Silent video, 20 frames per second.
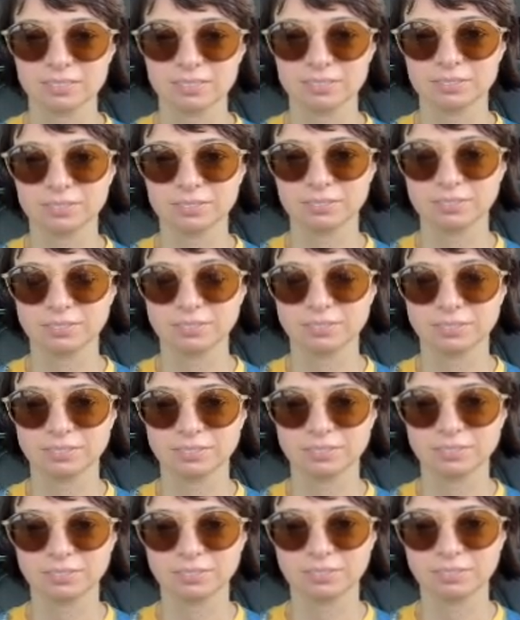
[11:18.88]

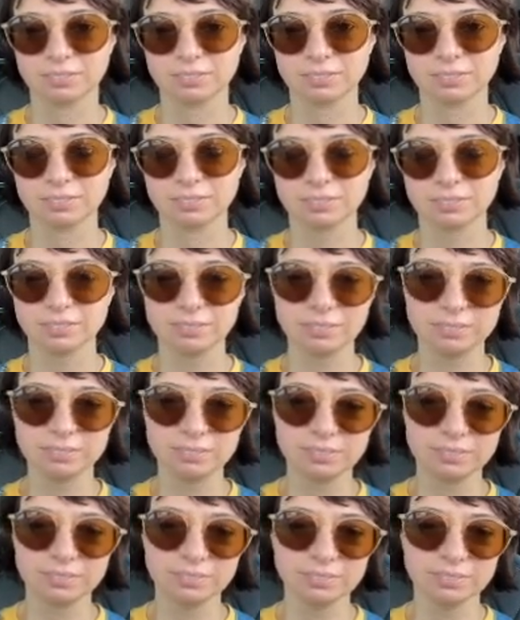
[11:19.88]

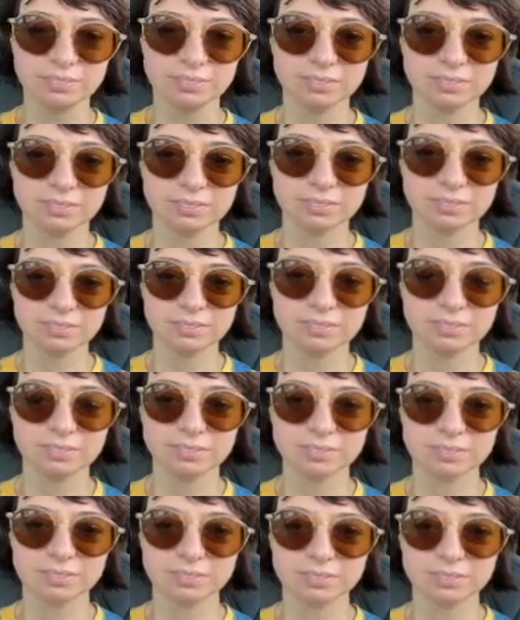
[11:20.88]

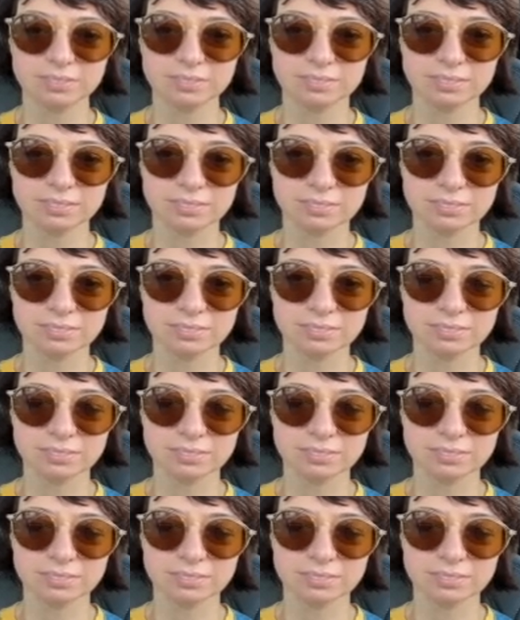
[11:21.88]
(not speaking)